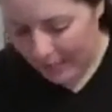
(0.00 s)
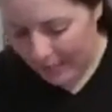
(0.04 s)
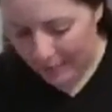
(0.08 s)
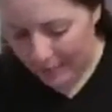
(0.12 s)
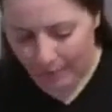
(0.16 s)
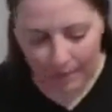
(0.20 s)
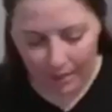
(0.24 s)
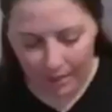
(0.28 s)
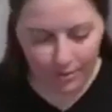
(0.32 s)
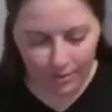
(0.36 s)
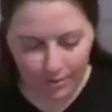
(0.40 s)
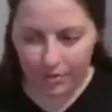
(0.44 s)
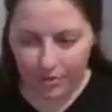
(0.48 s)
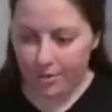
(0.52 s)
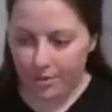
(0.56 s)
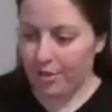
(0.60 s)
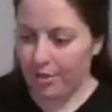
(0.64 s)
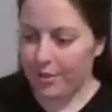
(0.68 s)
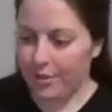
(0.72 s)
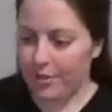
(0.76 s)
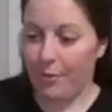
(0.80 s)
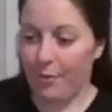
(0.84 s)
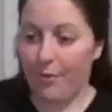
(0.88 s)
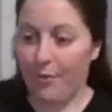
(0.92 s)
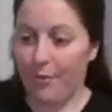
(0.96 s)
monster.
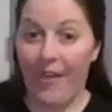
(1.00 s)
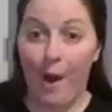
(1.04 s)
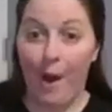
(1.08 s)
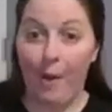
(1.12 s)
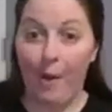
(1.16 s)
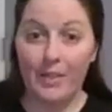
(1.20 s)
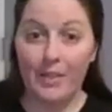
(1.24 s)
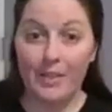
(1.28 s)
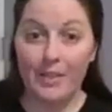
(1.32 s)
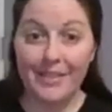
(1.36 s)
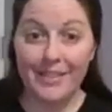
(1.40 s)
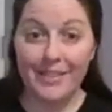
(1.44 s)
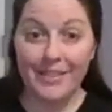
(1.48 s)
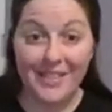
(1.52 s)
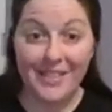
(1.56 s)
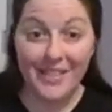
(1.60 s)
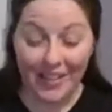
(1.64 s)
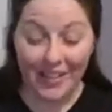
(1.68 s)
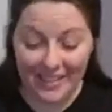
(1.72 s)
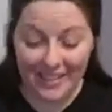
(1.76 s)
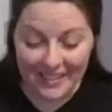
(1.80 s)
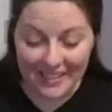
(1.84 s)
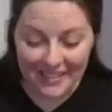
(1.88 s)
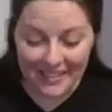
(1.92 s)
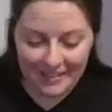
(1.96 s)
So that one's
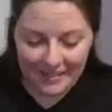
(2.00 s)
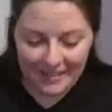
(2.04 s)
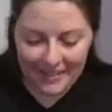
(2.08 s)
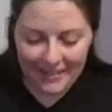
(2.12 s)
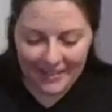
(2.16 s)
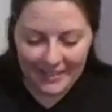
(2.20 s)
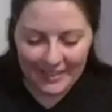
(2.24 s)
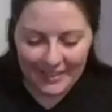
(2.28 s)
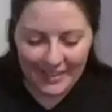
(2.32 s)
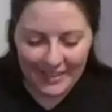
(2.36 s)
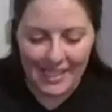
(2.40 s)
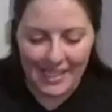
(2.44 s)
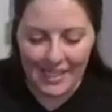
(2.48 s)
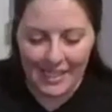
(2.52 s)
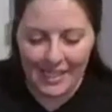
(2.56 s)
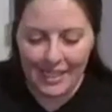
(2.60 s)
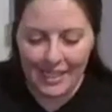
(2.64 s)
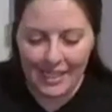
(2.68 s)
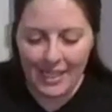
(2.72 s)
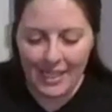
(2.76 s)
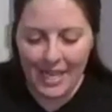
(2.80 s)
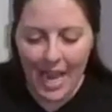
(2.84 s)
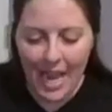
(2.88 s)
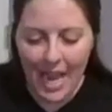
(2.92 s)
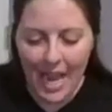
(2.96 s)
done.
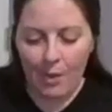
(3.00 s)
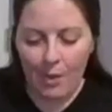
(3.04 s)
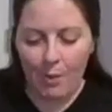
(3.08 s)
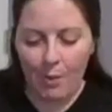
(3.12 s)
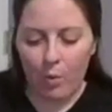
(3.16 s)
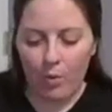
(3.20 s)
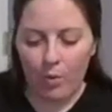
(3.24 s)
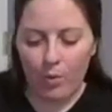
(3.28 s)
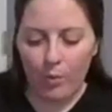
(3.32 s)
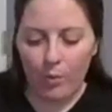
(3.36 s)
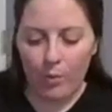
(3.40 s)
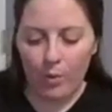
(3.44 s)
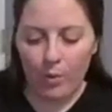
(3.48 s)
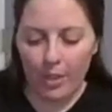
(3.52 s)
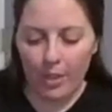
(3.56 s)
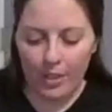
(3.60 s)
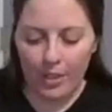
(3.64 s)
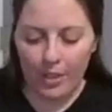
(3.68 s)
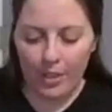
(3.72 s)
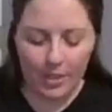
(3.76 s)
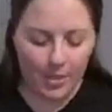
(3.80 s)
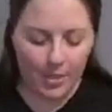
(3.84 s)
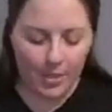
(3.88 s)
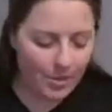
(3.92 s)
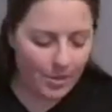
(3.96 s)
And what we're
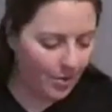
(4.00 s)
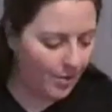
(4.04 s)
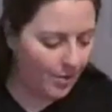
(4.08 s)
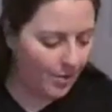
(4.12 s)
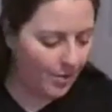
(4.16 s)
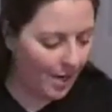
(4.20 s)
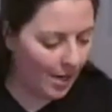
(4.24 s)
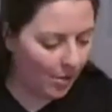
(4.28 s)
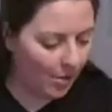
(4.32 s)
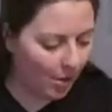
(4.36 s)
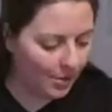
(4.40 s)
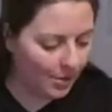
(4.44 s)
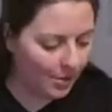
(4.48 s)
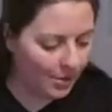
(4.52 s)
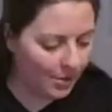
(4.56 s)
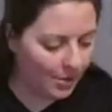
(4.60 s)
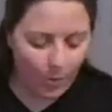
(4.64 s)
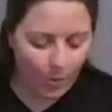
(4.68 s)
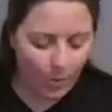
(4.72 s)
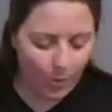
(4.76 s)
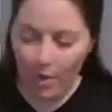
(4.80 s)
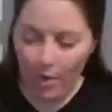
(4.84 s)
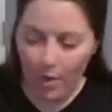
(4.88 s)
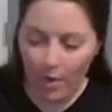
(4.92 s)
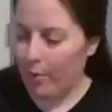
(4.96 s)
going to do now also
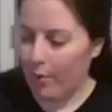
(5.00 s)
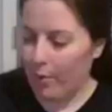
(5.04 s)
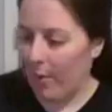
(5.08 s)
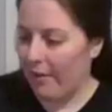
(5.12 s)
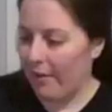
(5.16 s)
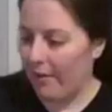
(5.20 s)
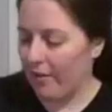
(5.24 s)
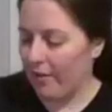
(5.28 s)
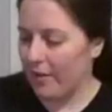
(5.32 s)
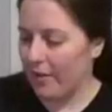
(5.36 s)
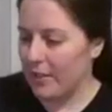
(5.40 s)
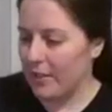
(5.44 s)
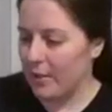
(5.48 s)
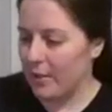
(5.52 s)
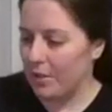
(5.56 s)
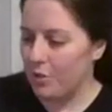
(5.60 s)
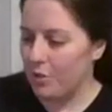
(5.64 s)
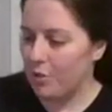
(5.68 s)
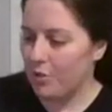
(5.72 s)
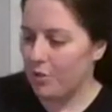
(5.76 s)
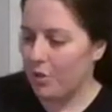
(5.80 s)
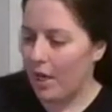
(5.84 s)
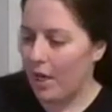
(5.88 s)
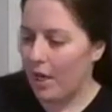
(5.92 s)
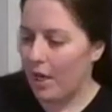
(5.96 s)
while we wait for this one to
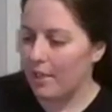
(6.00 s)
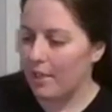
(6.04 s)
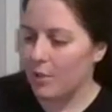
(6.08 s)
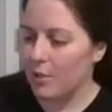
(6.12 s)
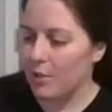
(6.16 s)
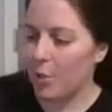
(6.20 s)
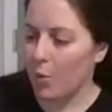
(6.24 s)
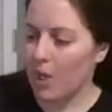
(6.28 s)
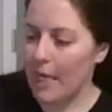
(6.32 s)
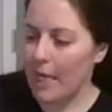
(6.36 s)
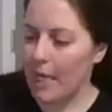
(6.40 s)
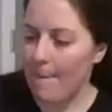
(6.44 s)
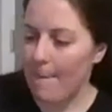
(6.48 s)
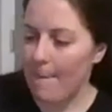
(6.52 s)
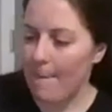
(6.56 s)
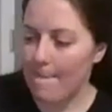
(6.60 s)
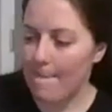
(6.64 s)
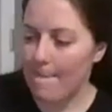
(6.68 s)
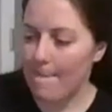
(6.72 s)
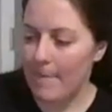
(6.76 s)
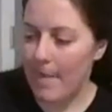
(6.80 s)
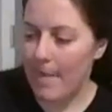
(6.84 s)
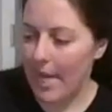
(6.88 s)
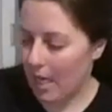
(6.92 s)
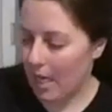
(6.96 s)
dry is we're going to
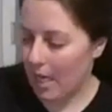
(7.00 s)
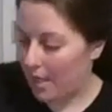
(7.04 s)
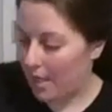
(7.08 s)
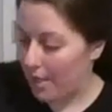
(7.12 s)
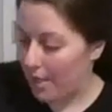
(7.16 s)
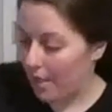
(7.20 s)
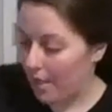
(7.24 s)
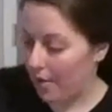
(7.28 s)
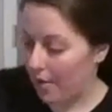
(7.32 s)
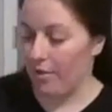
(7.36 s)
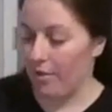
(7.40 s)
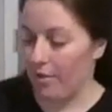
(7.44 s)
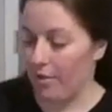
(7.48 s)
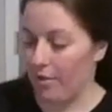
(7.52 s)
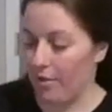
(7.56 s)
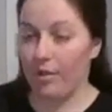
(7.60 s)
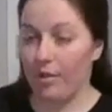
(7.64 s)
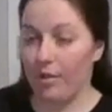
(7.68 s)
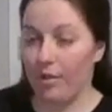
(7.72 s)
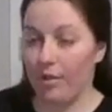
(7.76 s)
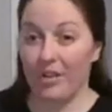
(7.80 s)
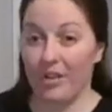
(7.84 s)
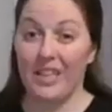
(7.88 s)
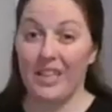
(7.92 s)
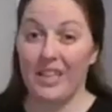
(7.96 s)
make another
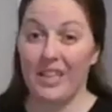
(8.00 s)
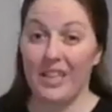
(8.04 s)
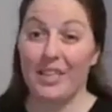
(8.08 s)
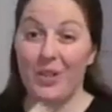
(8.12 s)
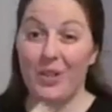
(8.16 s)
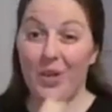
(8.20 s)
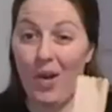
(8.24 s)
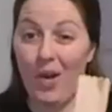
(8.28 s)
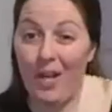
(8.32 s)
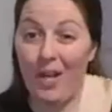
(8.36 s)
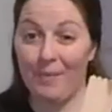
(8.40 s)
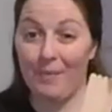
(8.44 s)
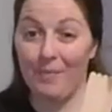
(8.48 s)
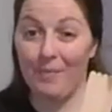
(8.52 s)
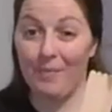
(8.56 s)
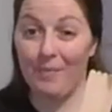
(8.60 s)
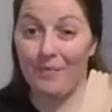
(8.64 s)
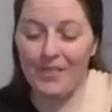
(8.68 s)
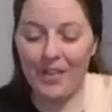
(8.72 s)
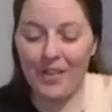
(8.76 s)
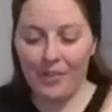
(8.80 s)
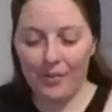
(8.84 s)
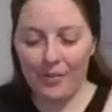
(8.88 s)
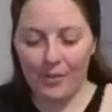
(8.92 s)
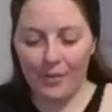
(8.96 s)
little one,
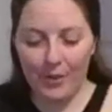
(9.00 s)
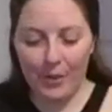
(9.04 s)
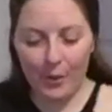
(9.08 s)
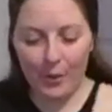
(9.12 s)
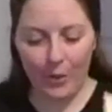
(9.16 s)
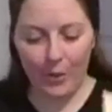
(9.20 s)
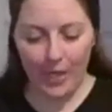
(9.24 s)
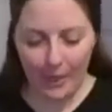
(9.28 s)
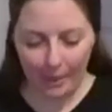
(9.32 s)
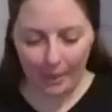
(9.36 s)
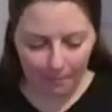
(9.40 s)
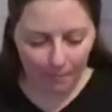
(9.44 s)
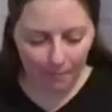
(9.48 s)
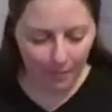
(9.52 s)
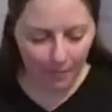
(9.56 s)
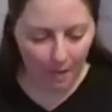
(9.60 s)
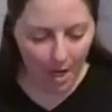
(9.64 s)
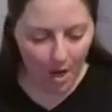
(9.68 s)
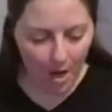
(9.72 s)
another little kid.